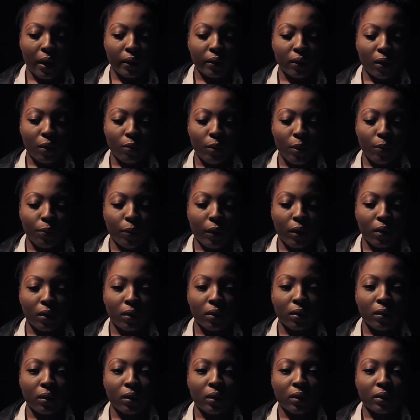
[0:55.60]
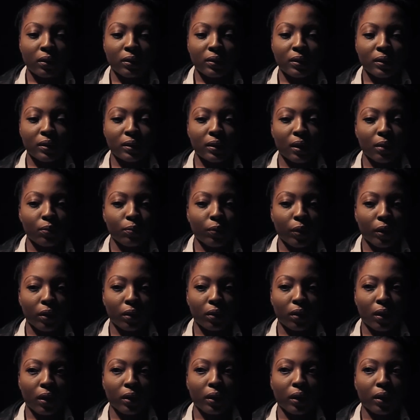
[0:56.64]
And I remember
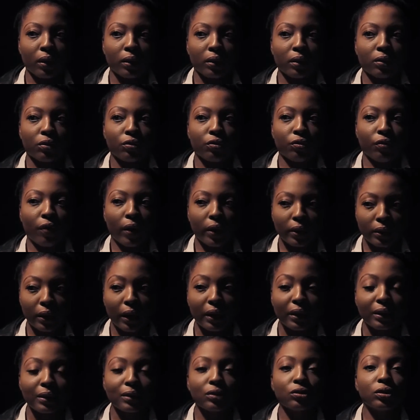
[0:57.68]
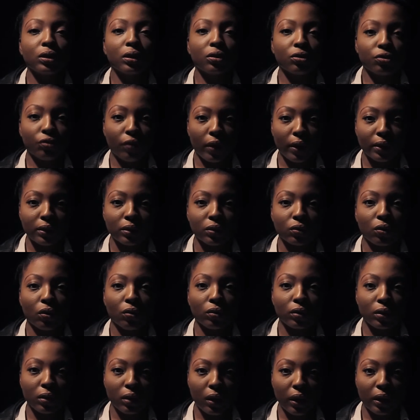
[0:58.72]
December, and I cried. I literally cried to
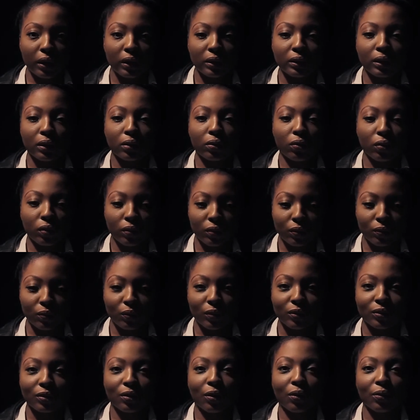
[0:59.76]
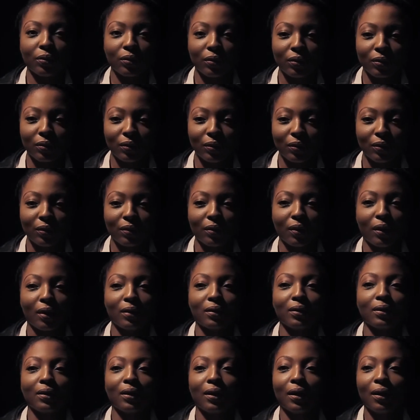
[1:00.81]
God. And I said, God, what's going on?
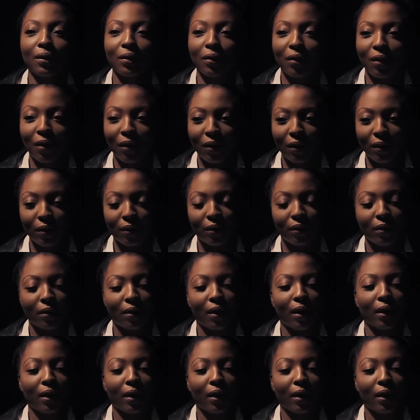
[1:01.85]
I didn't get a car.